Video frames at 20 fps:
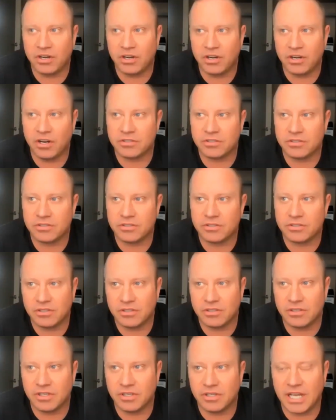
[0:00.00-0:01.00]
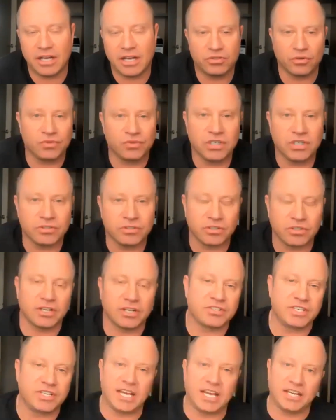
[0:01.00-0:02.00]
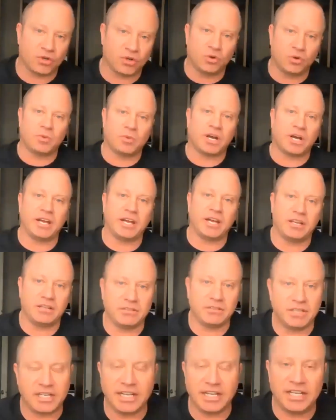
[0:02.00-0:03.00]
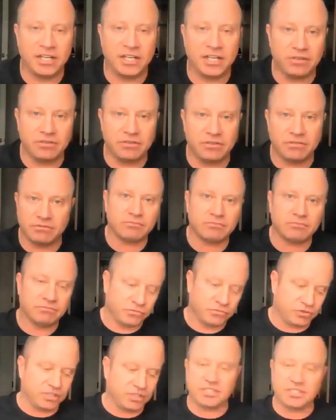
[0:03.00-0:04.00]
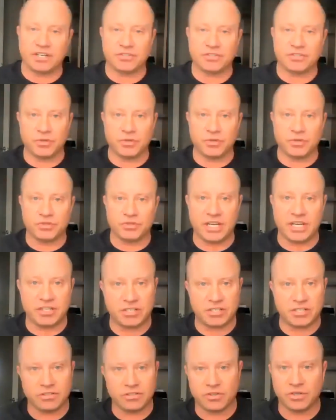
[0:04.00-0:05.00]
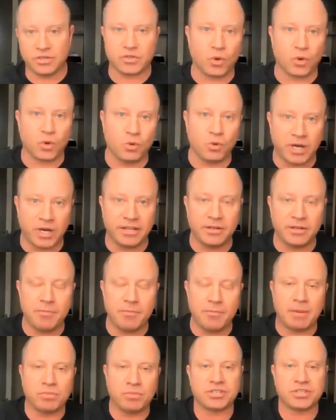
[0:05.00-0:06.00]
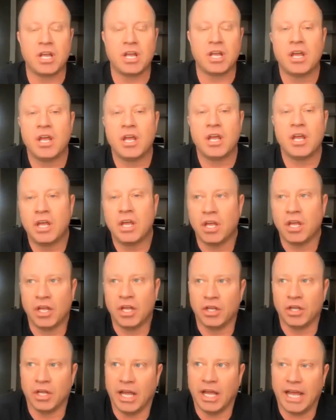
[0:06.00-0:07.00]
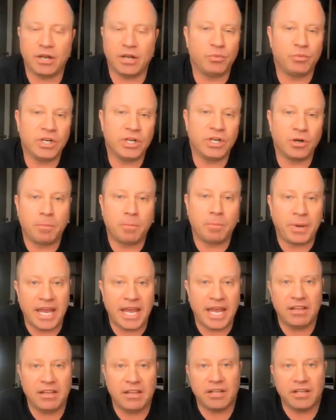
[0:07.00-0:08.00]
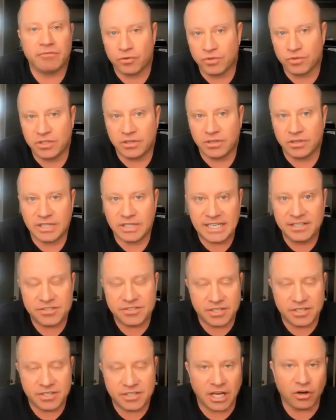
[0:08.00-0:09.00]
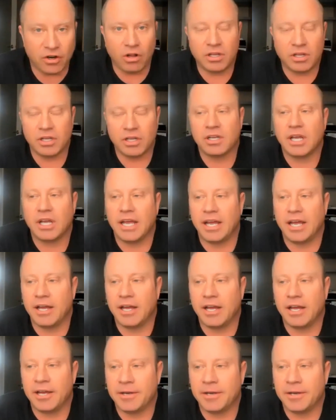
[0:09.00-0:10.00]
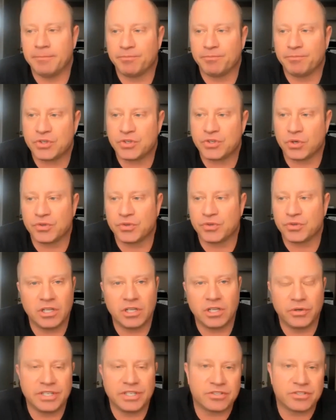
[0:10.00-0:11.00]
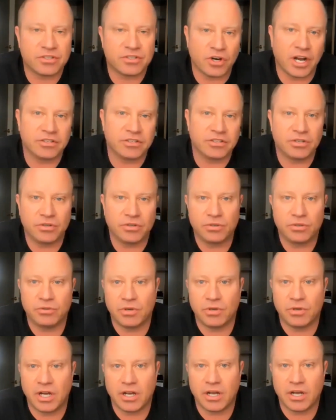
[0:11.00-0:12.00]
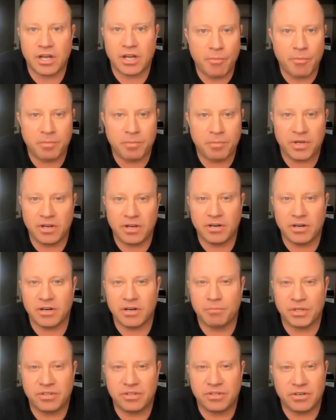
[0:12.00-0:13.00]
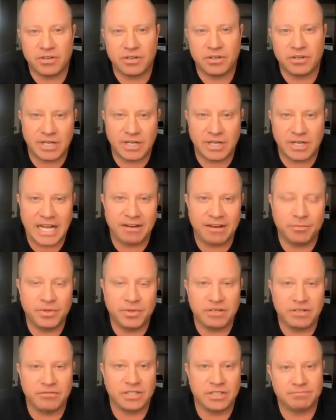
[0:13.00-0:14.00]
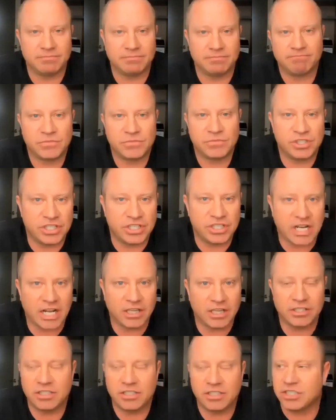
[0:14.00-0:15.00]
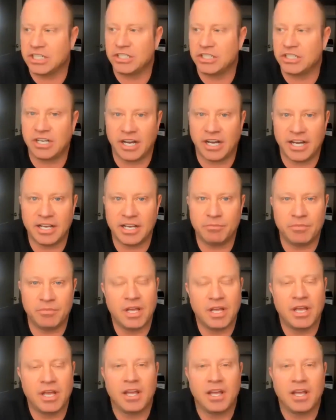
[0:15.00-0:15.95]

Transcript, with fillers: not. Yeah, so Realtor.ca is owned by Canadian Real Estate Association, so it's owned by the members and we don't pay them for re- leads at all. Um, so Zillow is trying to uh, come up here, but they're having a bit of a challenging time.